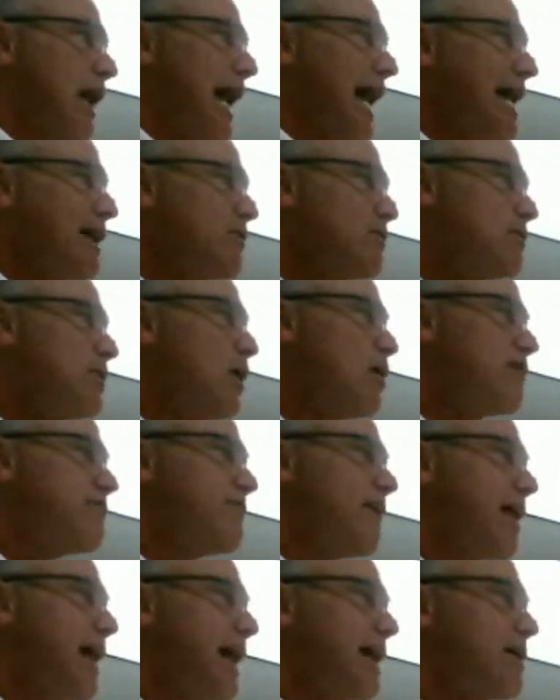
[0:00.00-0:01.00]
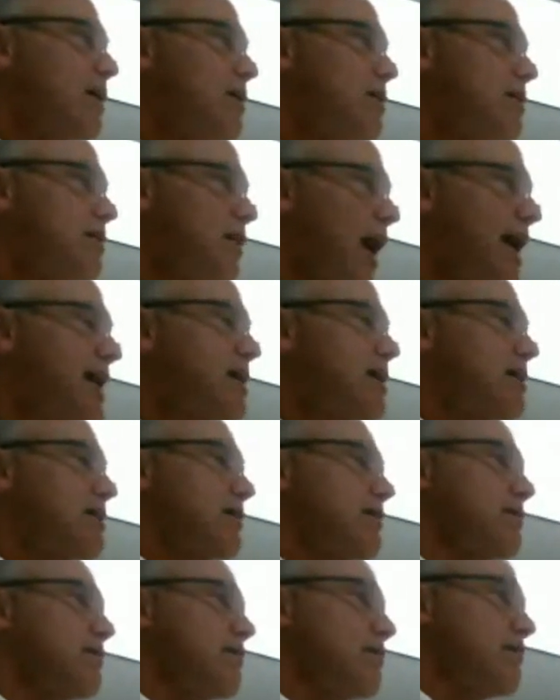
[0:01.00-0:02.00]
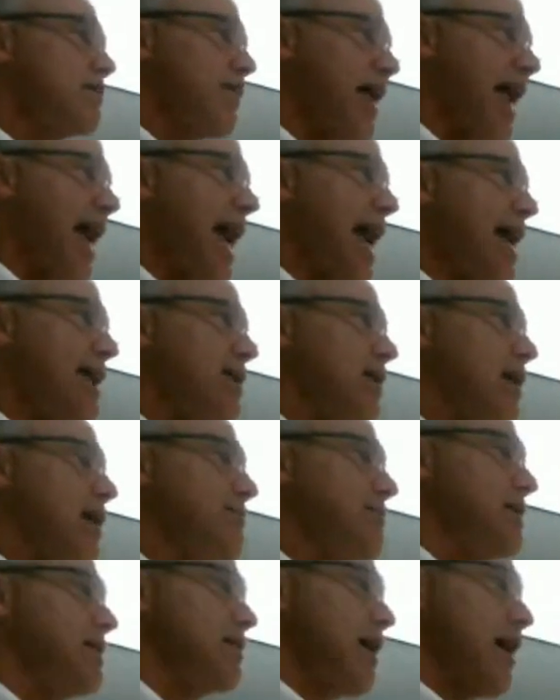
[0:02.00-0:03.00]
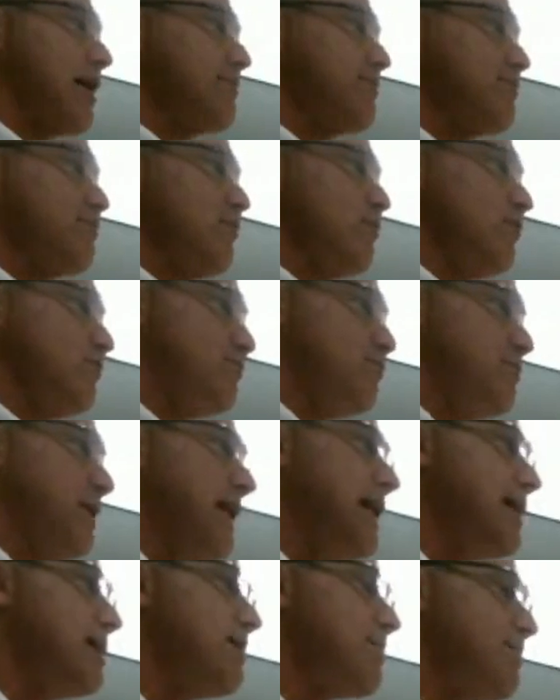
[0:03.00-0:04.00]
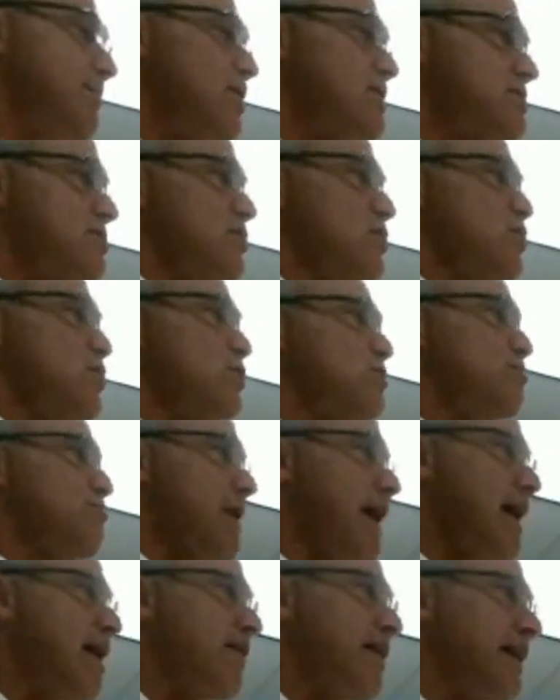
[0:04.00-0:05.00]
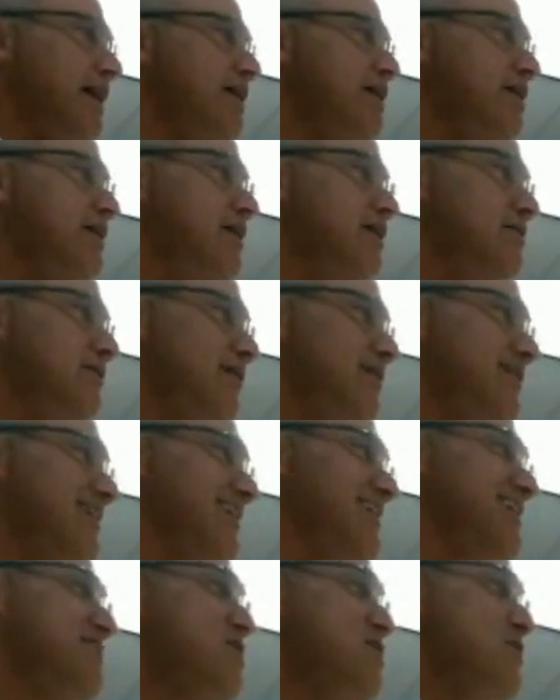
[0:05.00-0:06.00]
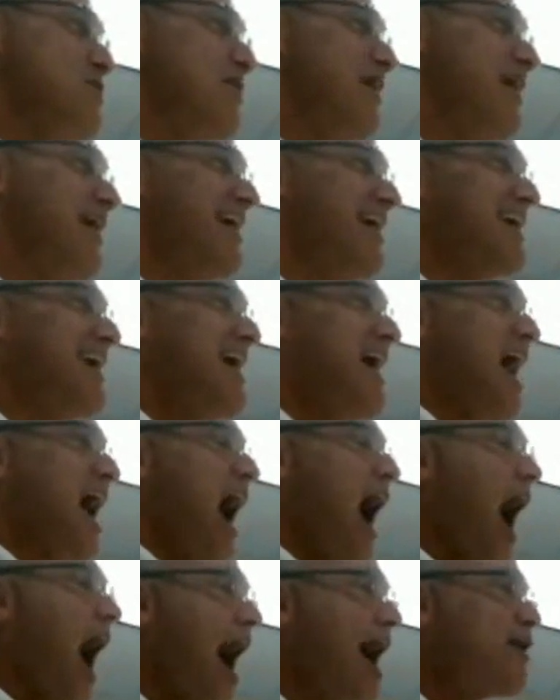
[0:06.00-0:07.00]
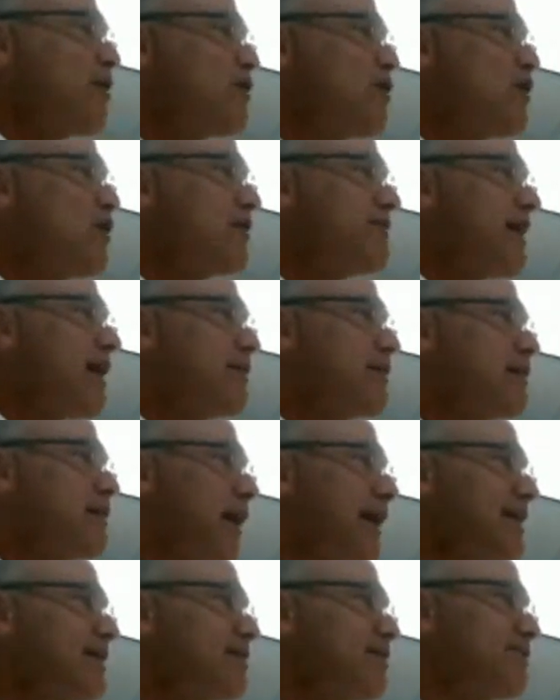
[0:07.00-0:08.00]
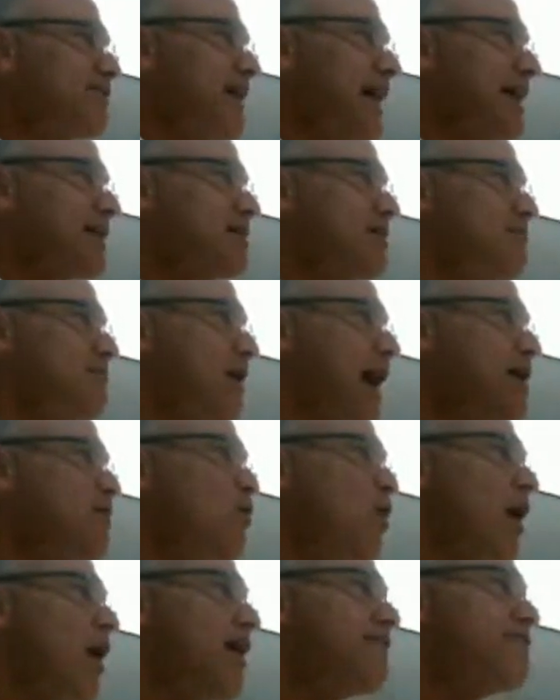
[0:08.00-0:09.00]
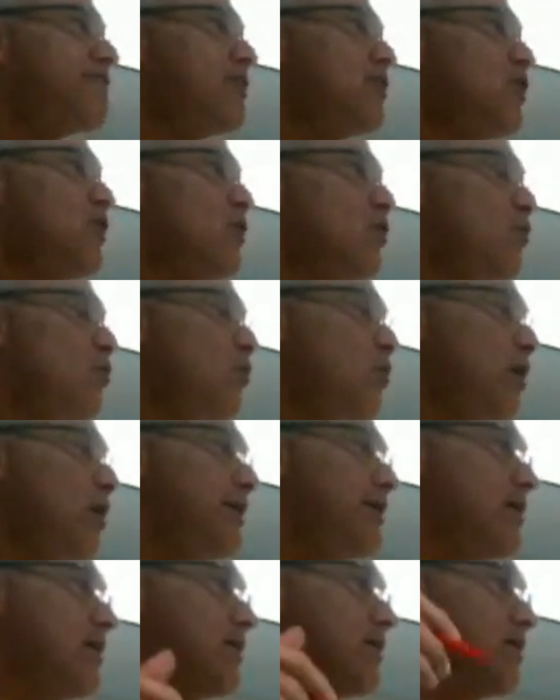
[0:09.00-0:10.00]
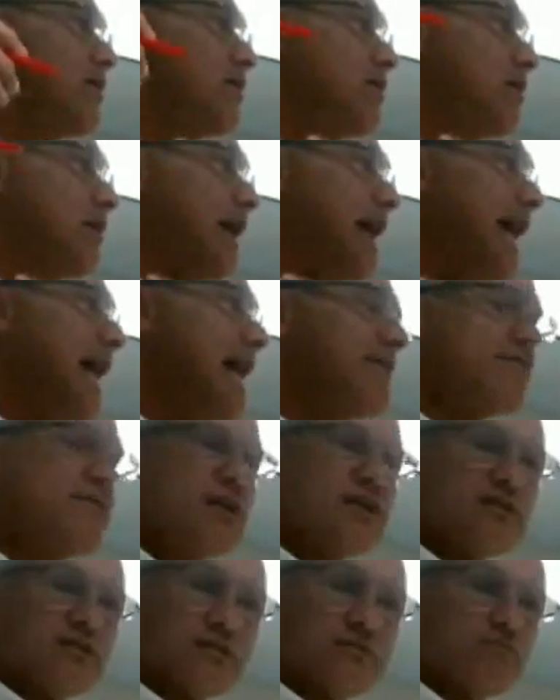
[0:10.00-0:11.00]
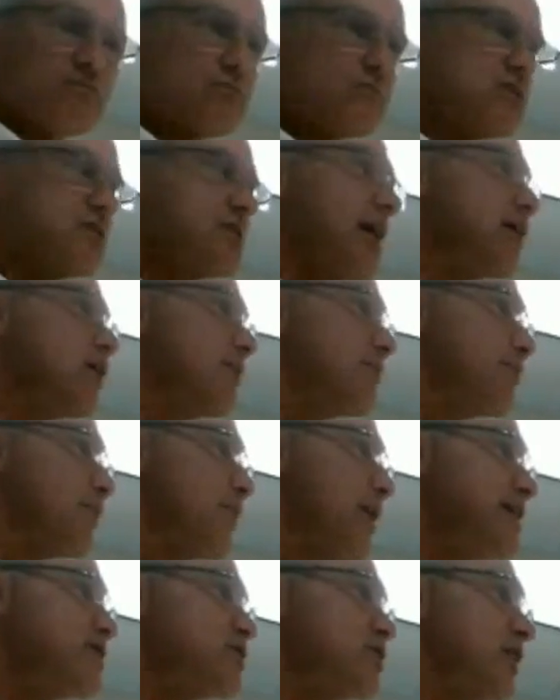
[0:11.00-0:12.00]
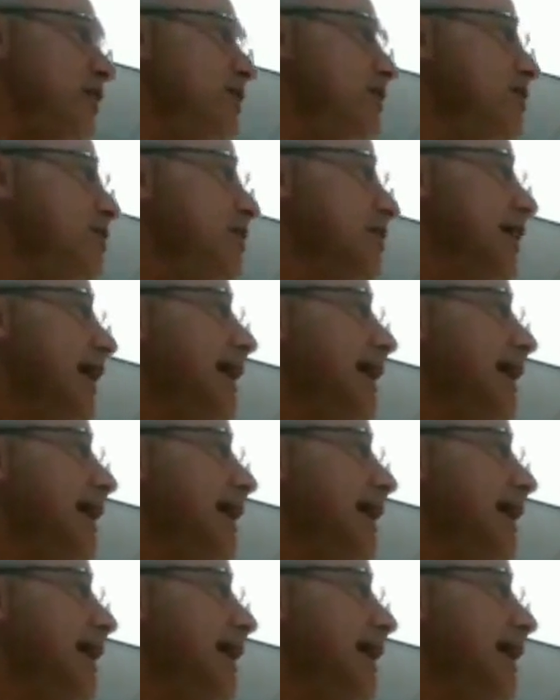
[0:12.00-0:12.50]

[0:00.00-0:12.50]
I don't know if I like that. I mean, being a person who's married, right? I don't know if I would like the fact that my wife would have this celebration